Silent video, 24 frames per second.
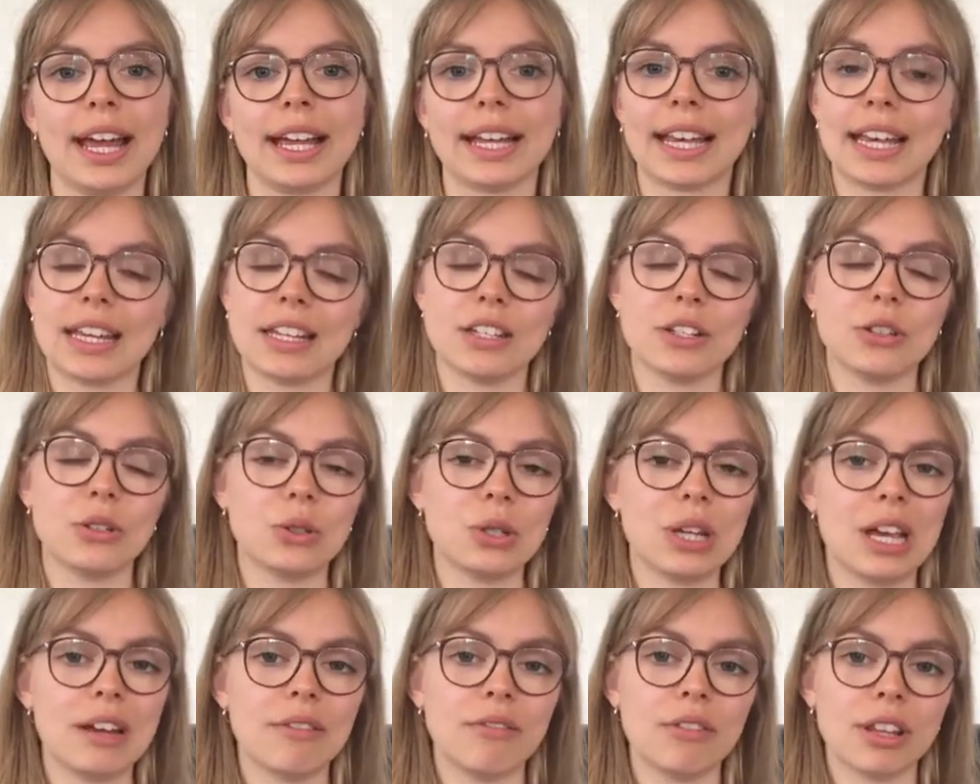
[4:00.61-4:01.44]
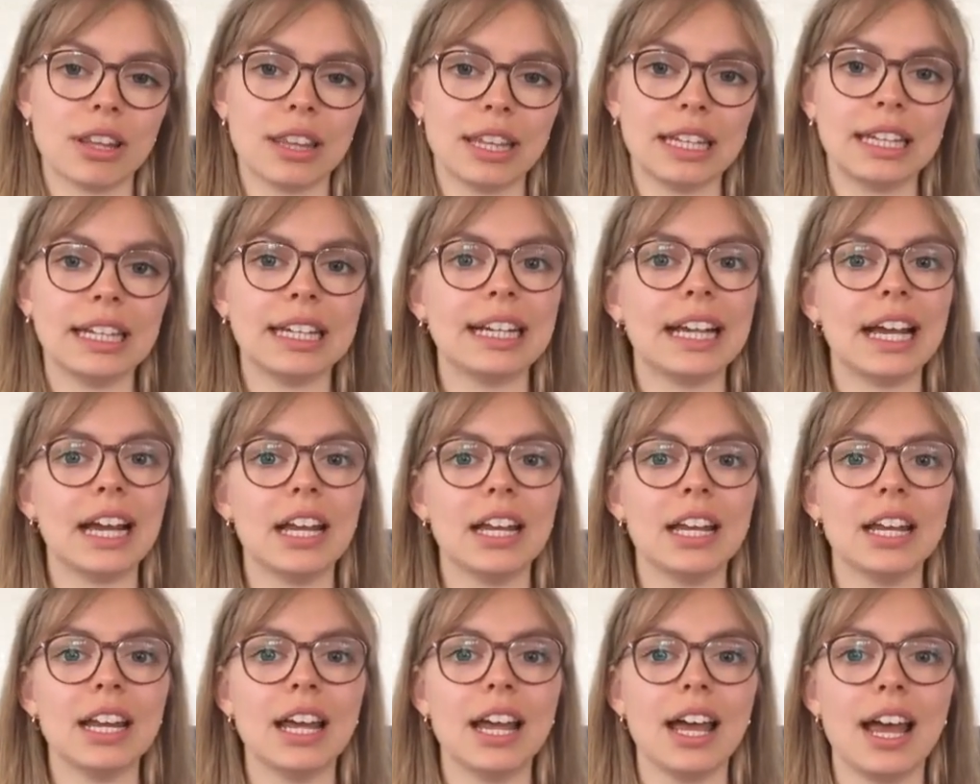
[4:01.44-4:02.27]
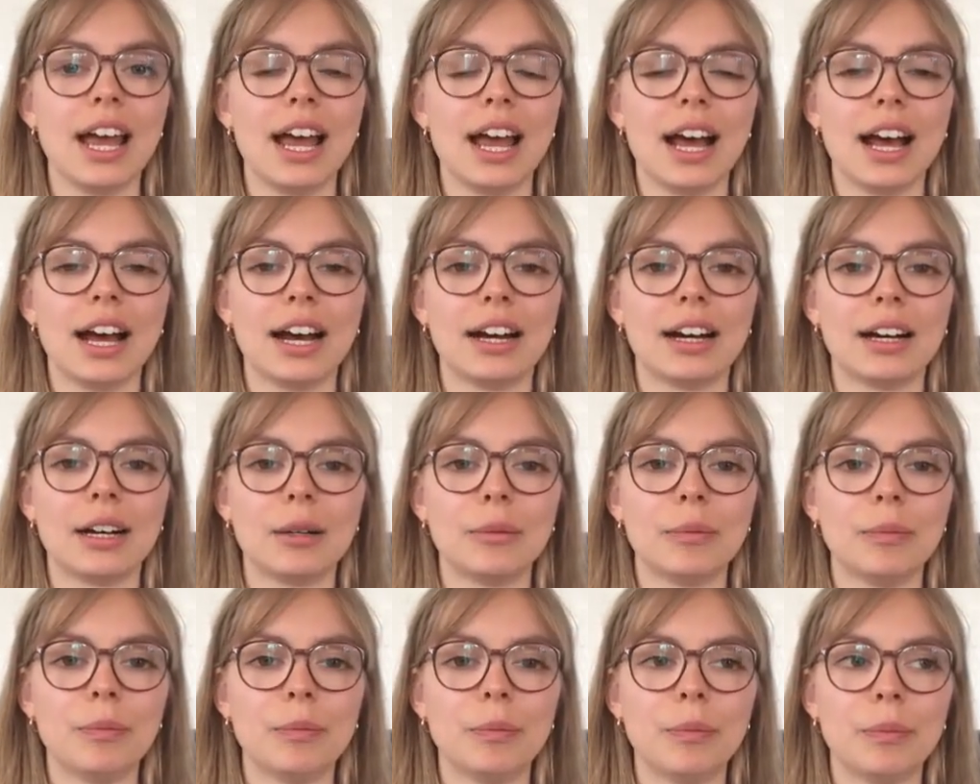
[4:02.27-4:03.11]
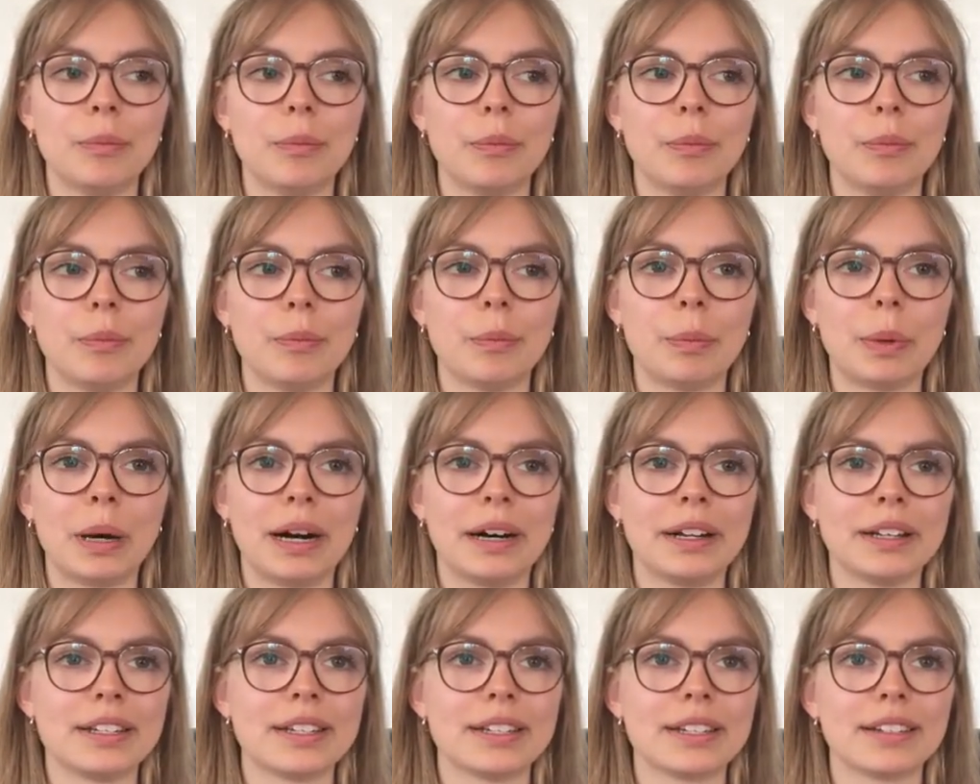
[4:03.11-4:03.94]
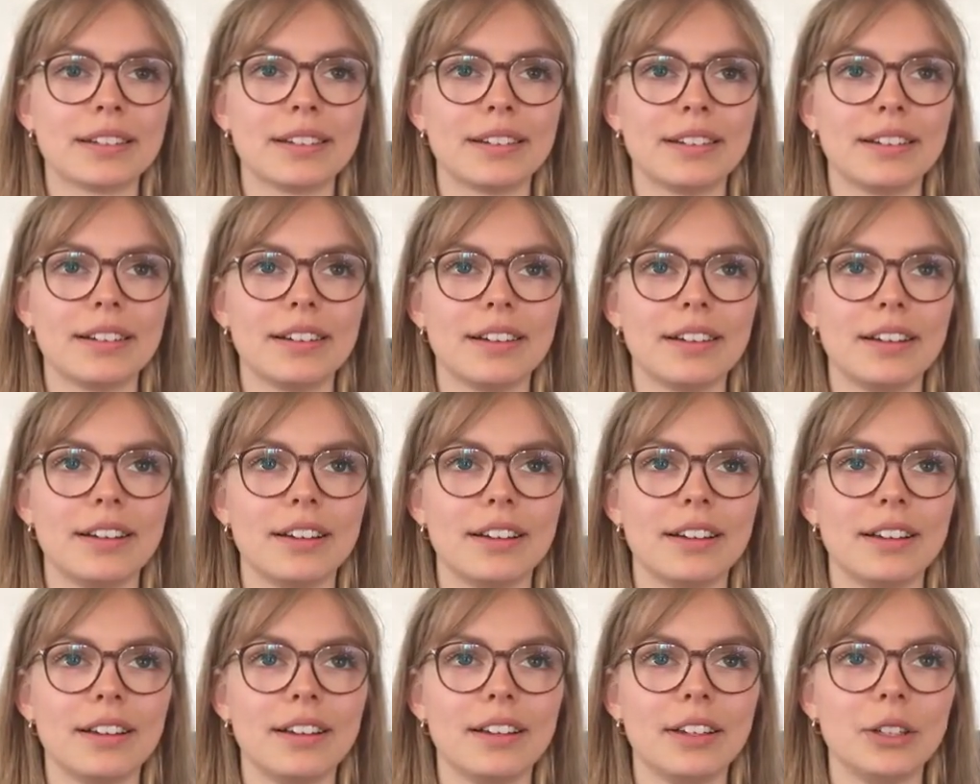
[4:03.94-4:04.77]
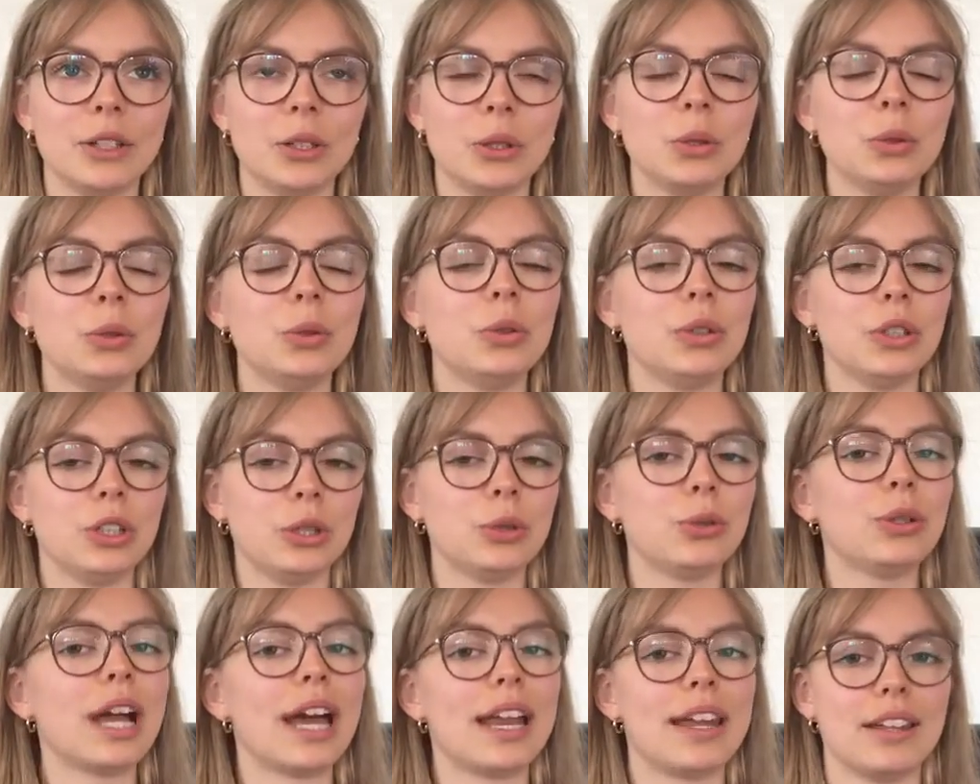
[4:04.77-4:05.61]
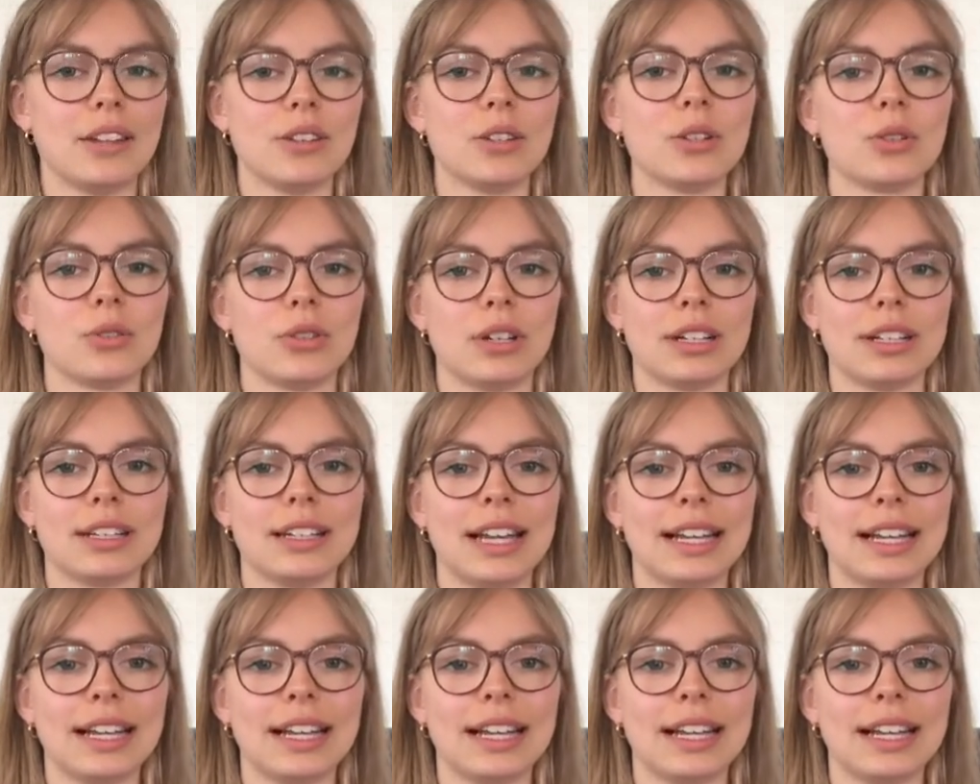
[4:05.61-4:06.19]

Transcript: get into everything again. But you get into it.